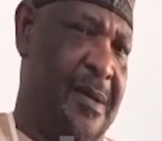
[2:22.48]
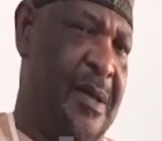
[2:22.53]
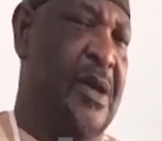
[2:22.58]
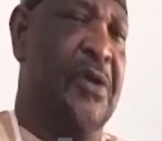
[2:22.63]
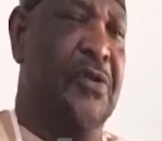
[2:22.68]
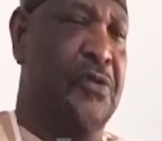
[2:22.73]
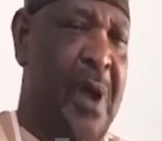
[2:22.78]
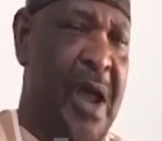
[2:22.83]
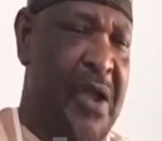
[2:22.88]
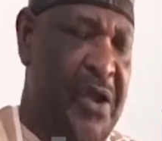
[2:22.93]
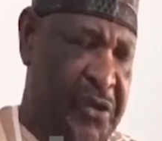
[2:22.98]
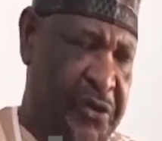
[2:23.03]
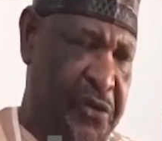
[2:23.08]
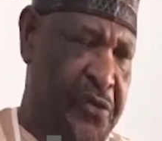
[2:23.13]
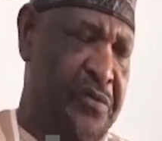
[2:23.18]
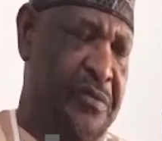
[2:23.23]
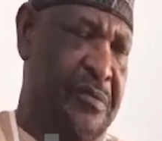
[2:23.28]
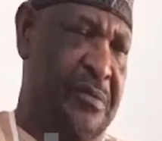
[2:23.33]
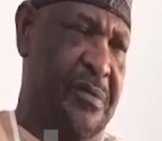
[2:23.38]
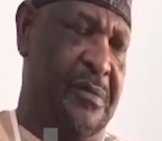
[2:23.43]
It's not an
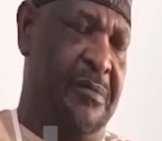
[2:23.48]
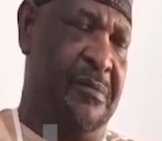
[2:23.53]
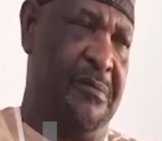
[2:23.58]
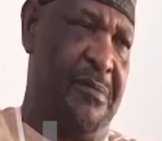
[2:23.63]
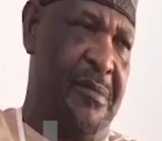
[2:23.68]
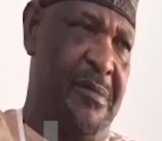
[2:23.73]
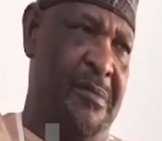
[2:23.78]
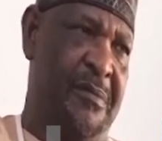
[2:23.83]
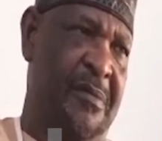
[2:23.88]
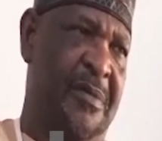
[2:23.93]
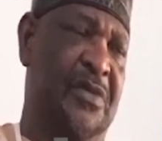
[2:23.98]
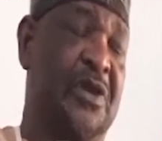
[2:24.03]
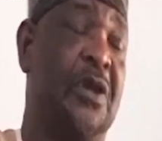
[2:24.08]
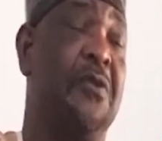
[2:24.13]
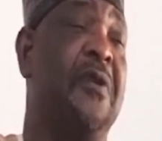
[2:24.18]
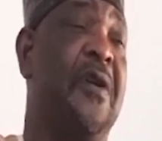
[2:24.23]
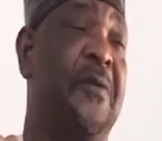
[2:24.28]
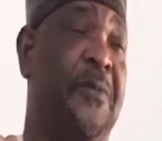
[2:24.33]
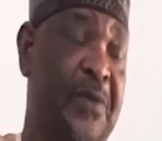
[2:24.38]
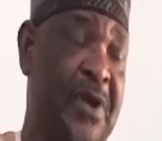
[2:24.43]
issue. Some
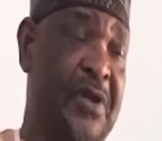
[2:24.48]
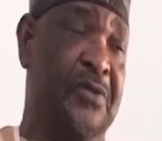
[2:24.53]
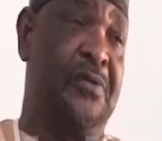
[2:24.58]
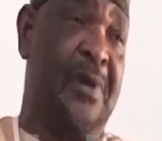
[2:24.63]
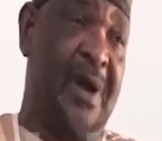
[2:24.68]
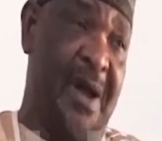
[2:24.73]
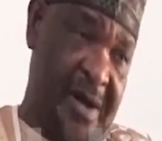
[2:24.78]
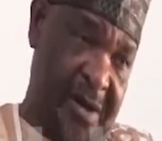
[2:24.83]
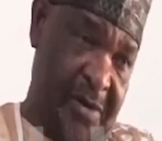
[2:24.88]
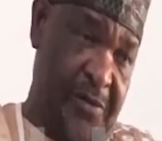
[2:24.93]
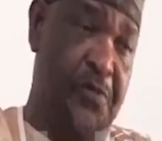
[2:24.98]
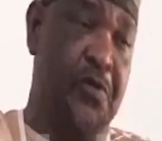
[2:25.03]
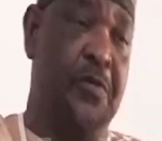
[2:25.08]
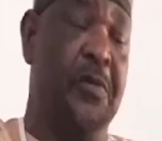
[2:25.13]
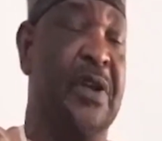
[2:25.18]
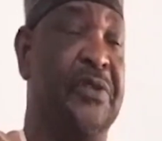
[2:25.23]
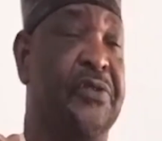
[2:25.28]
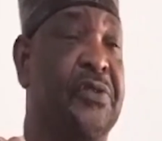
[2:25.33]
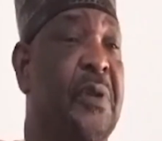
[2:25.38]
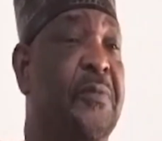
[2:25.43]
of our friends were removed
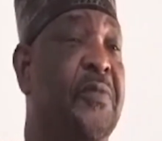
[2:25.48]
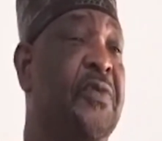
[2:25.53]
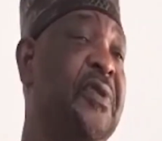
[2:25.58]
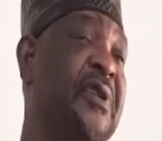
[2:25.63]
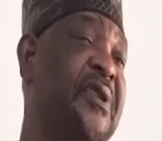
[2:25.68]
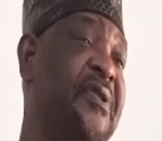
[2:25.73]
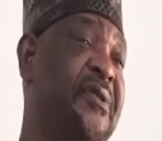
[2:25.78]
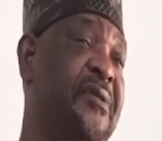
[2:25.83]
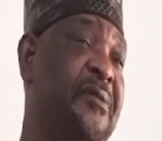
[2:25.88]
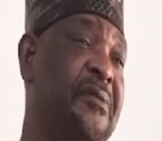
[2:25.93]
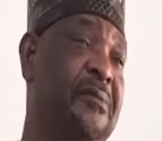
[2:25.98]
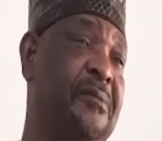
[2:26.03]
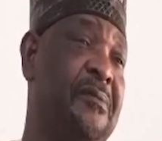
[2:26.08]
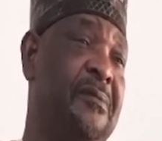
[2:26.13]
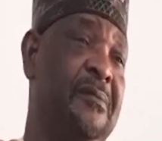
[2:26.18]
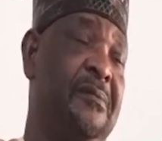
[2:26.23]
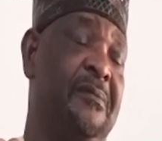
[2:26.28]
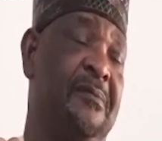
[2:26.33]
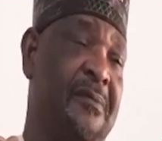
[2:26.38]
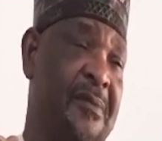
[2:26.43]
by tribunals.
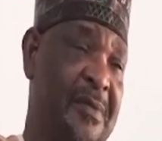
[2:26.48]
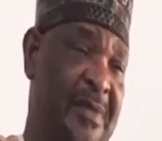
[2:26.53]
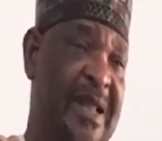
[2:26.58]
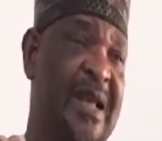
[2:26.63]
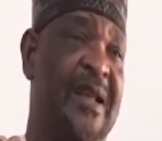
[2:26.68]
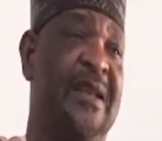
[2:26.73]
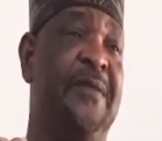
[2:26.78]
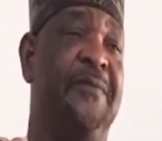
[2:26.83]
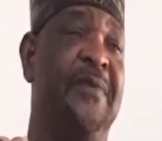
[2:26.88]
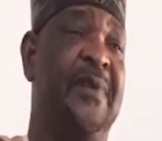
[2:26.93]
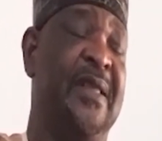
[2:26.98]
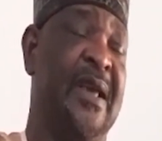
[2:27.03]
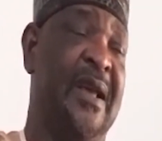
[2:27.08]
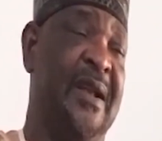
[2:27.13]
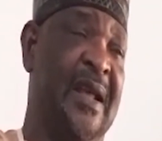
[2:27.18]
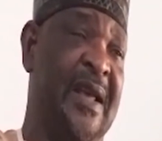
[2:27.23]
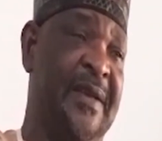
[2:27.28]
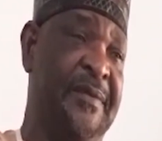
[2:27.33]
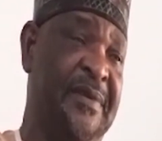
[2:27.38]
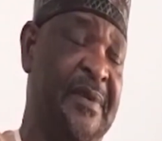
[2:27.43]
They are living their
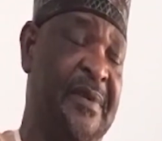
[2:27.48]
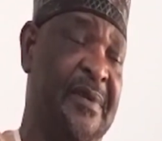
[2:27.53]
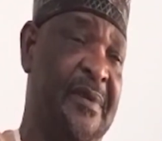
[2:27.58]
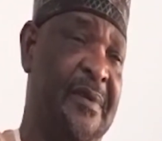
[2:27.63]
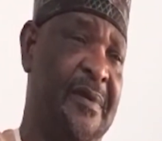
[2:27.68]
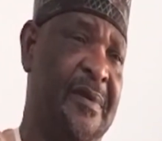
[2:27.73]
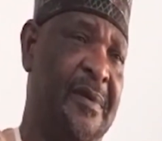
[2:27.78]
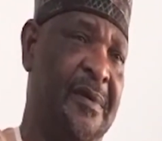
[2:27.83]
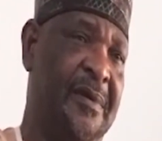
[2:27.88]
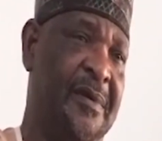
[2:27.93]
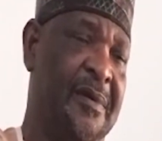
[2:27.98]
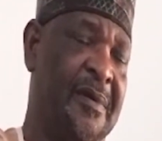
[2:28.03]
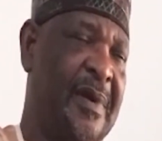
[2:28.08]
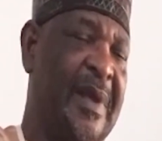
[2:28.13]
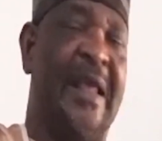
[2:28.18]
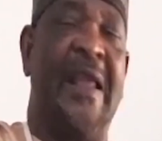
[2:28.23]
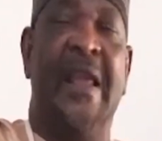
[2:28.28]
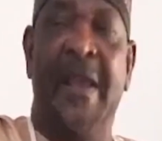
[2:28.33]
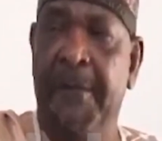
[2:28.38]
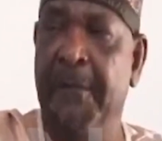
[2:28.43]
lives.
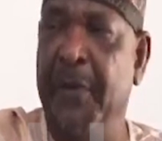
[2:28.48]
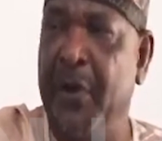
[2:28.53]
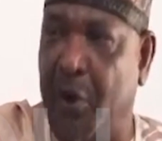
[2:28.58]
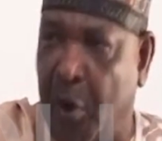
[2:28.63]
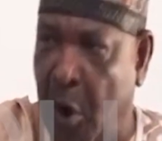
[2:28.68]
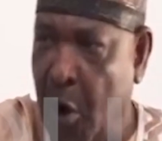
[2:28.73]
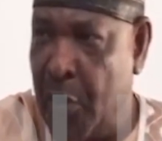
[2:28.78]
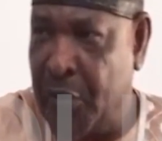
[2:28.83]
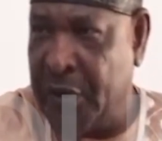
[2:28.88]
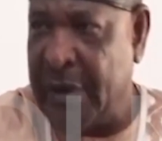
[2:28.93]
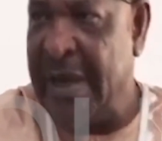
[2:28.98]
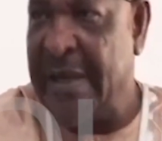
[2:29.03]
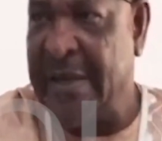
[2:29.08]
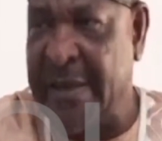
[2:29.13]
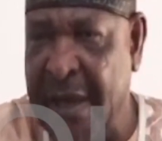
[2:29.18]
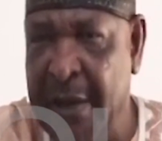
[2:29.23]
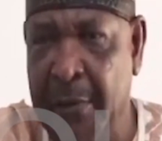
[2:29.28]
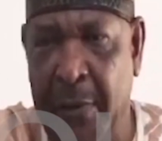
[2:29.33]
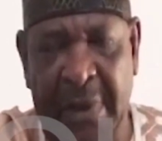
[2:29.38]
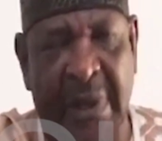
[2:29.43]
If because I
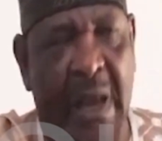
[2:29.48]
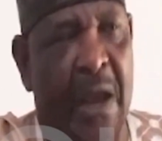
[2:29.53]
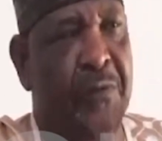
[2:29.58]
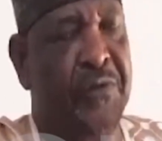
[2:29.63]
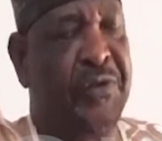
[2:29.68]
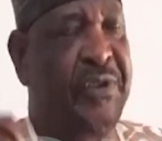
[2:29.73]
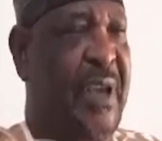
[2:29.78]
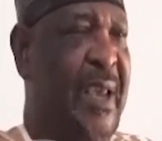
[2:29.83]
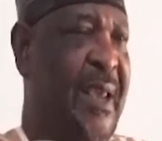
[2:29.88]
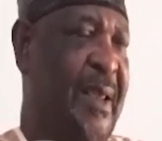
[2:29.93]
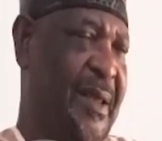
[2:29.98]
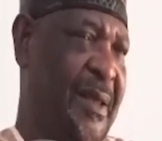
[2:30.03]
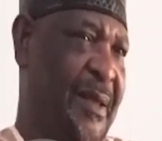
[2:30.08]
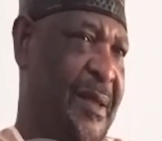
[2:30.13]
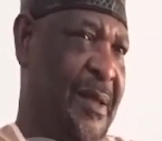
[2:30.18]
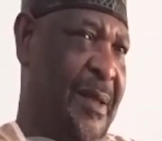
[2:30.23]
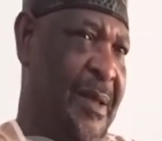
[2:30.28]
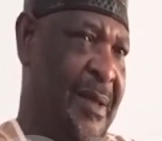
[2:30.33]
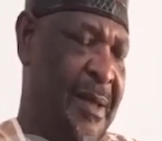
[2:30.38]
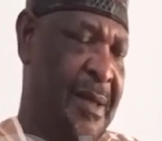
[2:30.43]
said what I would say,
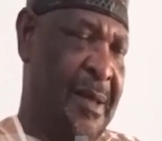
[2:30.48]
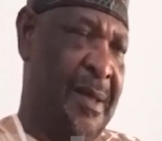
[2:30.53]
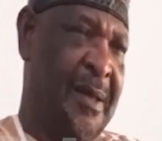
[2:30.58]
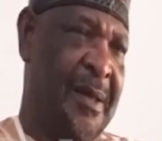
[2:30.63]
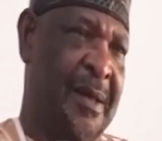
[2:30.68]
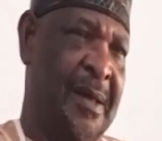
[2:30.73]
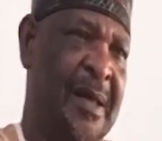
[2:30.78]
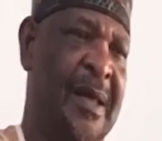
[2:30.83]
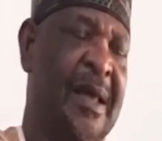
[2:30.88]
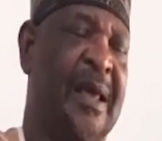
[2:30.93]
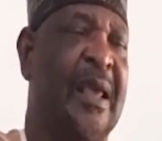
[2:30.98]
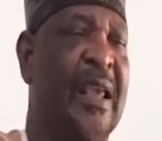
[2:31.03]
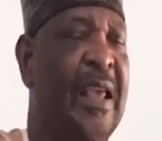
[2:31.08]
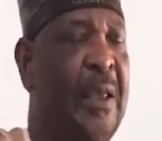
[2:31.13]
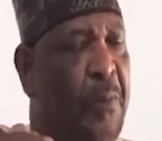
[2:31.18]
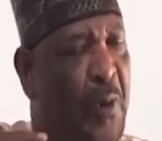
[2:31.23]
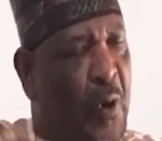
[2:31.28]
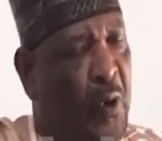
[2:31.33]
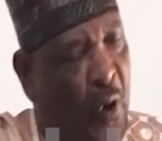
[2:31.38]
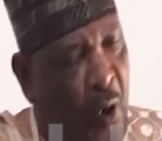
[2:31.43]

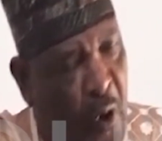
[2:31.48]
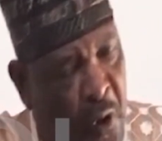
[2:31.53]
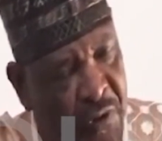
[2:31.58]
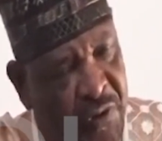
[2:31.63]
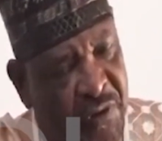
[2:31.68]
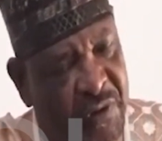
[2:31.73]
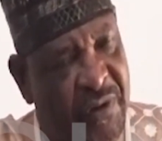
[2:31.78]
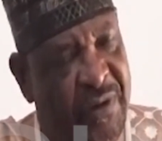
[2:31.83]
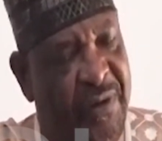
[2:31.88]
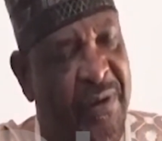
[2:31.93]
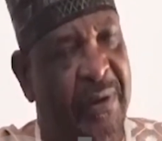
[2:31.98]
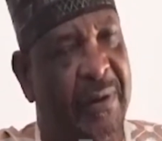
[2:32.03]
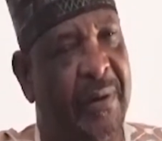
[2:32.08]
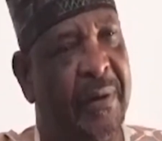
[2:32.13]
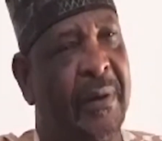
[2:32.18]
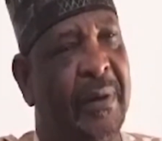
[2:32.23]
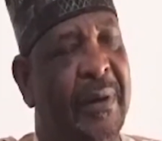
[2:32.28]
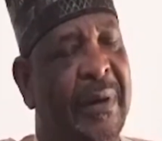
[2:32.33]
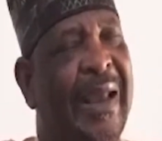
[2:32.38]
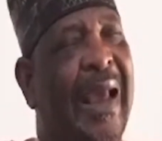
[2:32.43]
if because
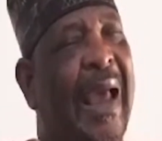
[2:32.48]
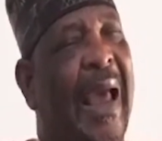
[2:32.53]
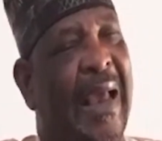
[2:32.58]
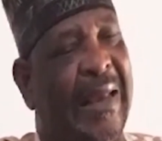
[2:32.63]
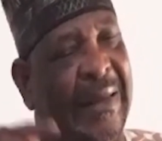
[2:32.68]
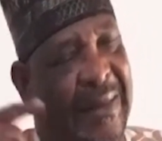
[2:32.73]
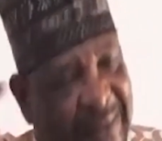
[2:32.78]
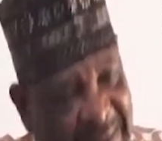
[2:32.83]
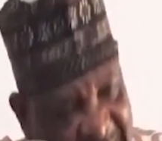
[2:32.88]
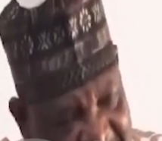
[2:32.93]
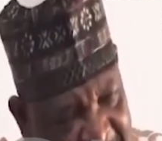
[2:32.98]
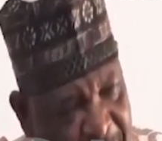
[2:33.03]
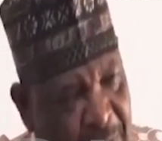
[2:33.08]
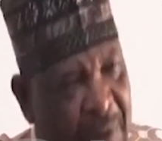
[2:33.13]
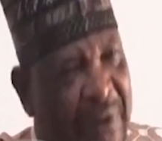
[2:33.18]
I said